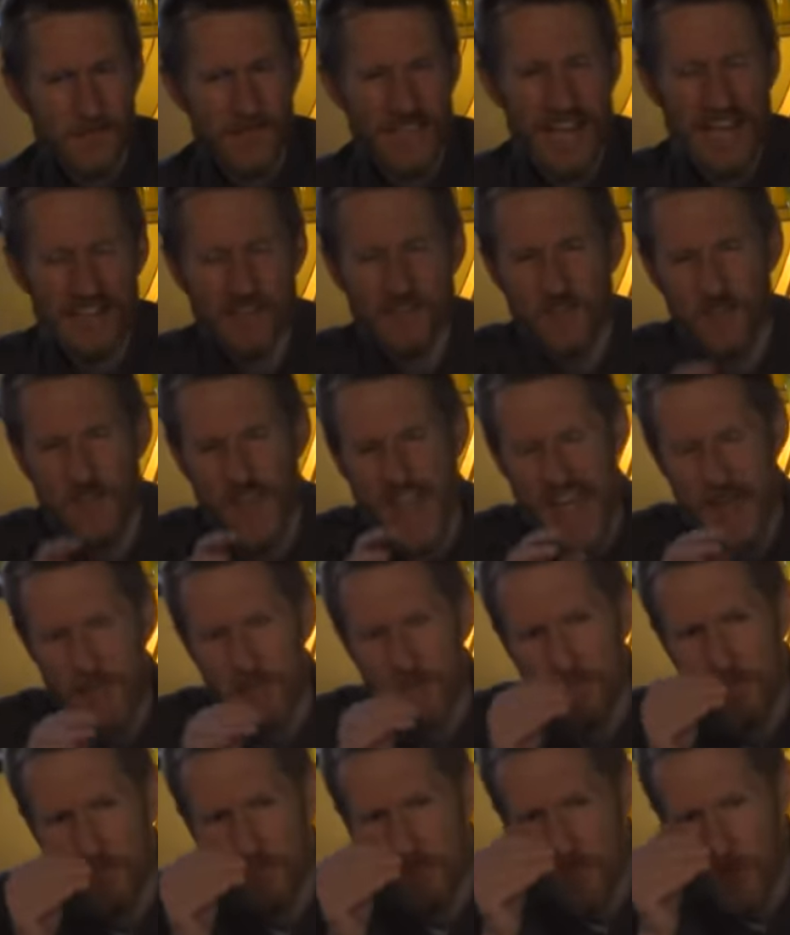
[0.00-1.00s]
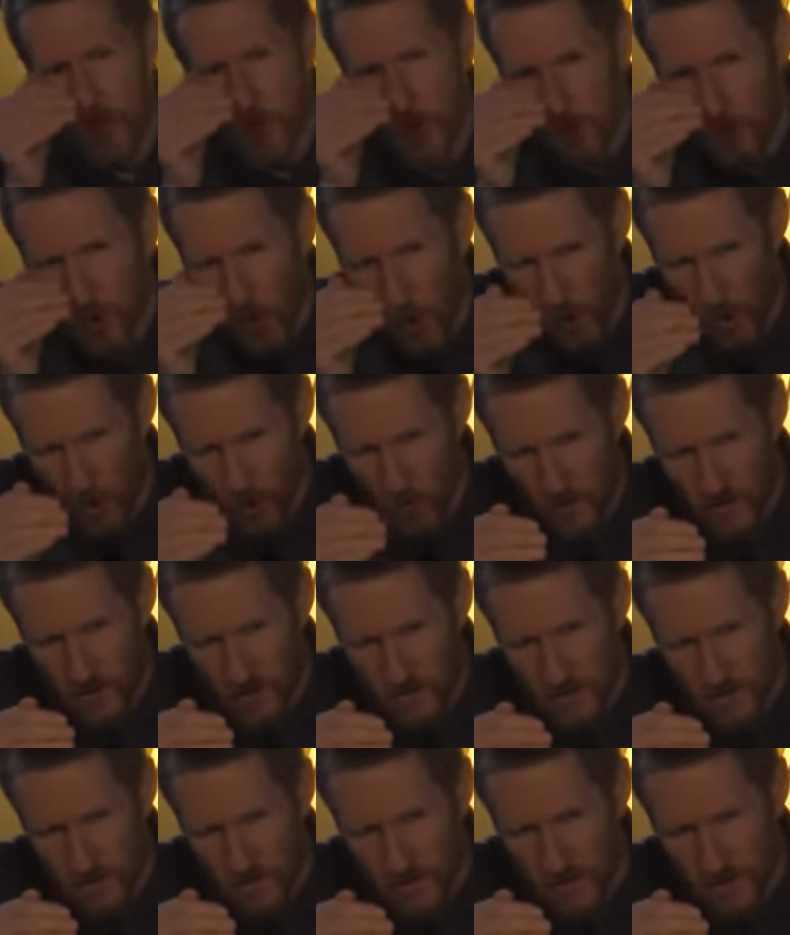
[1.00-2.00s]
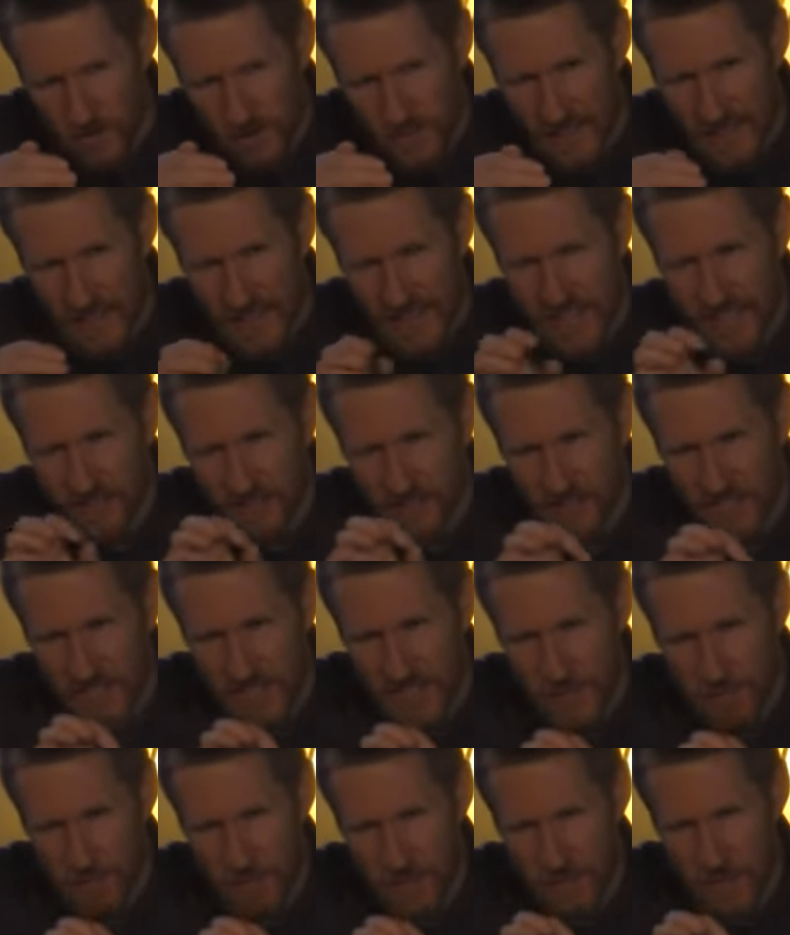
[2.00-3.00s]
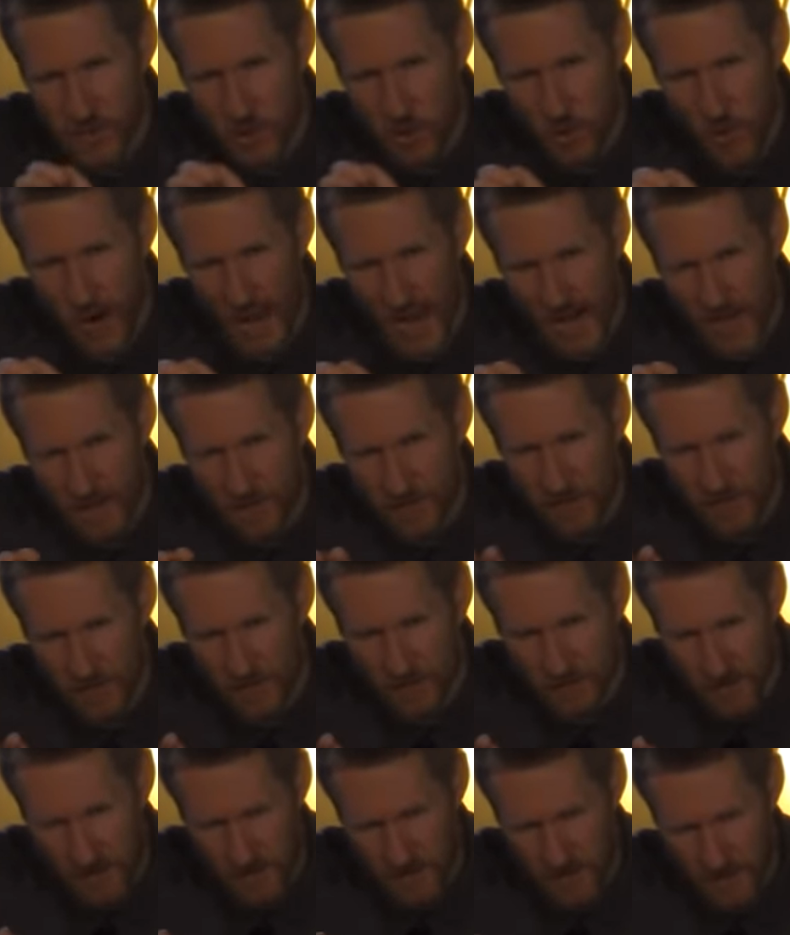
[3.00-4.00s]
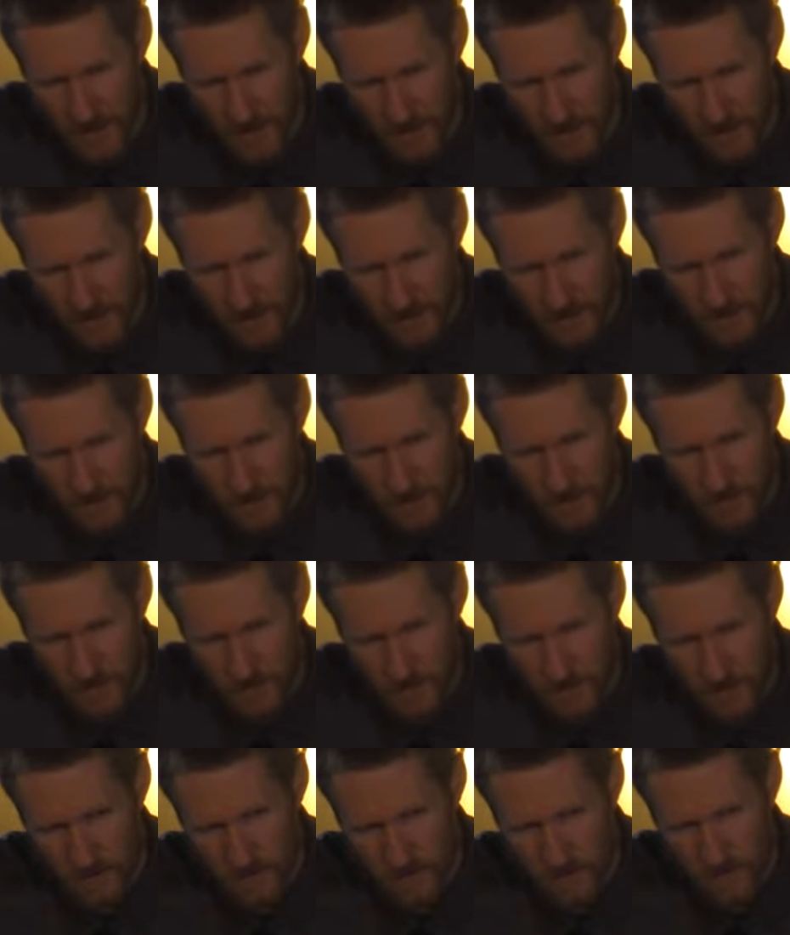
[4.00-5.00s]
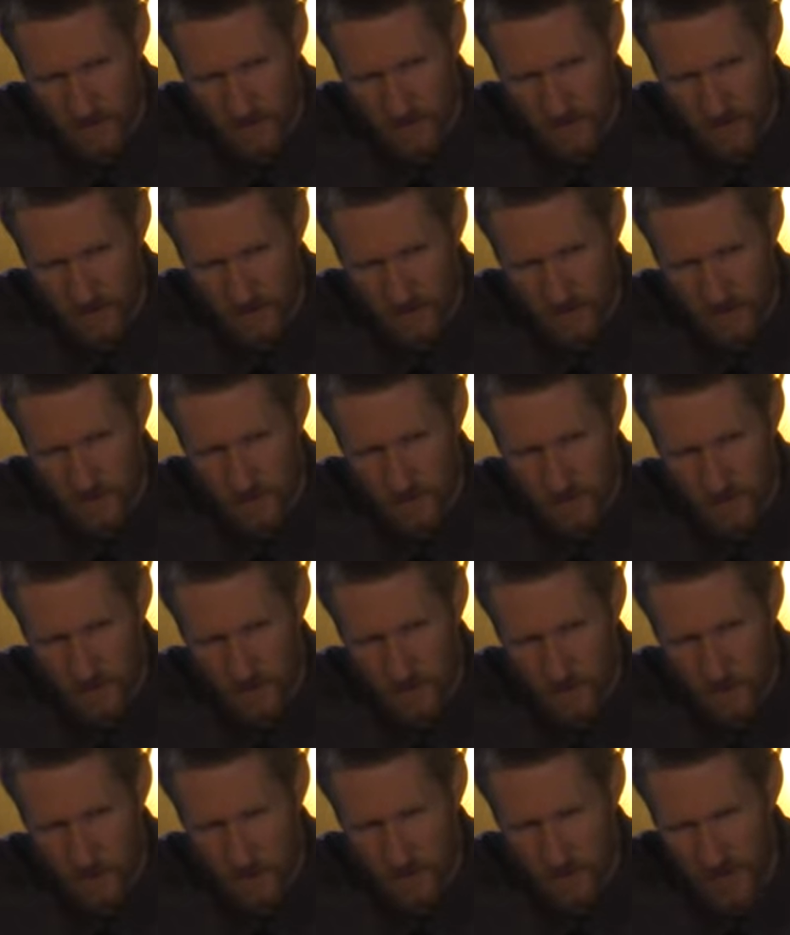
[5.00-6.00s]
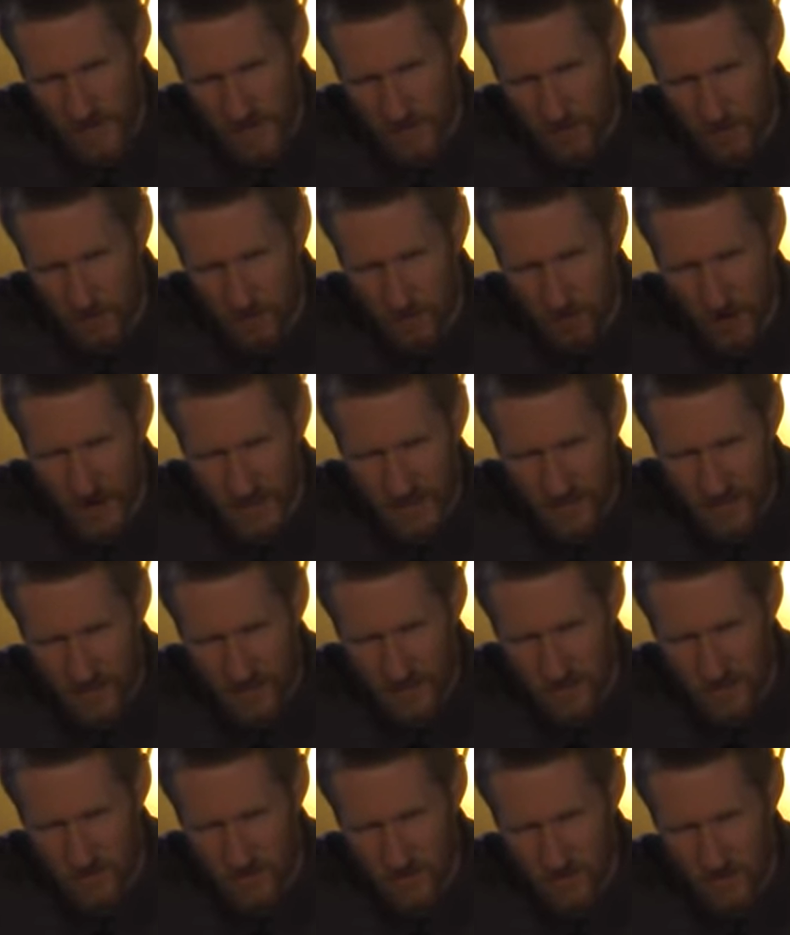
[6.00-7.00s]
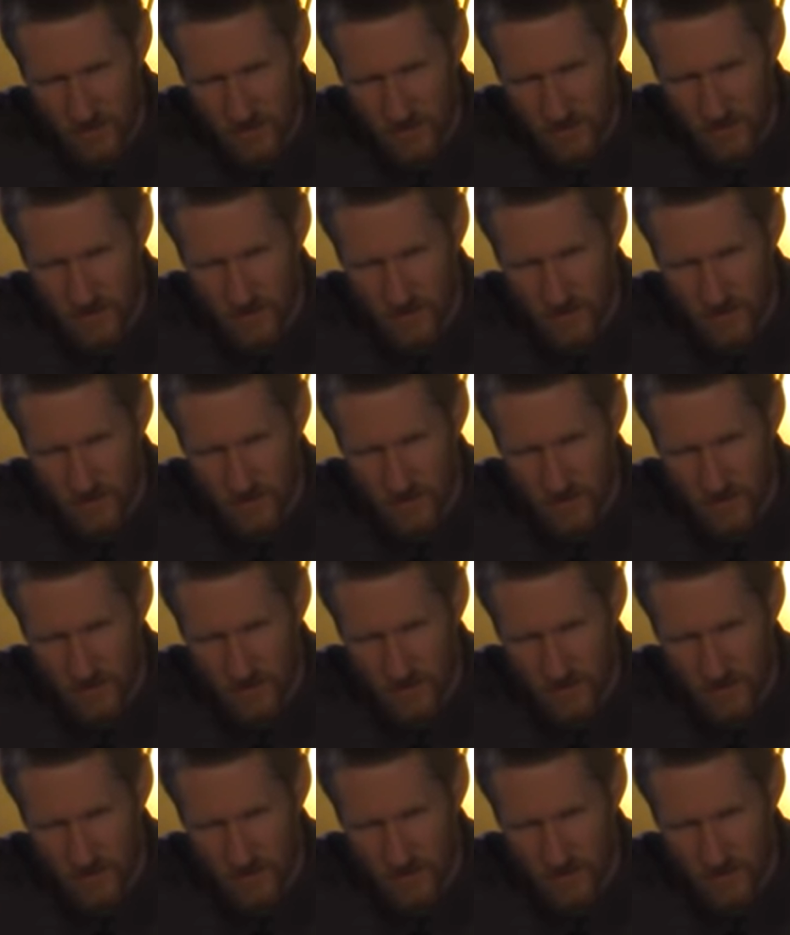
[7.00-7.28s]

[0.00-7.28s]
God's that thorough in His keeping track of everything, which may frighten you